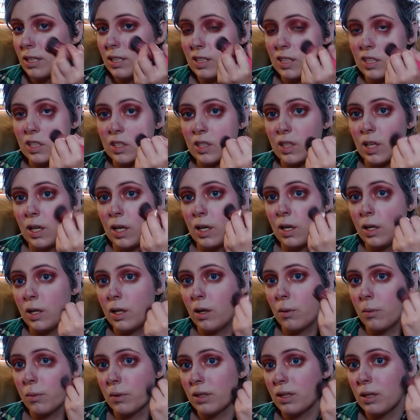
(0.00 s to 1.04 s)
this is
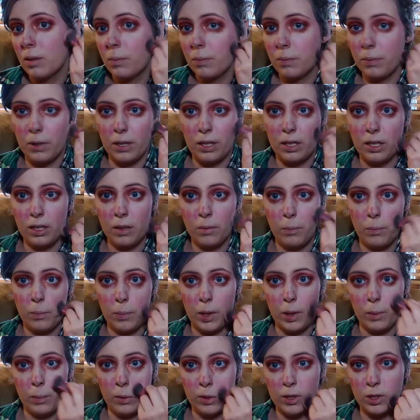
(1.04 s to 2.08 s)
a really pretty
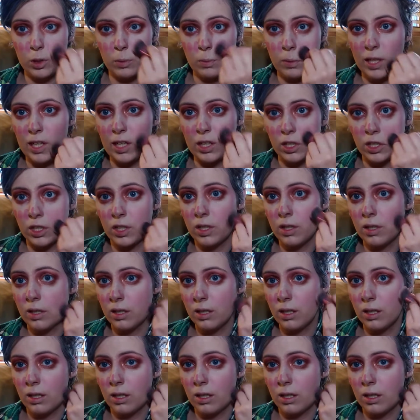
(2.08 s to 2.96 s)
purplish blush.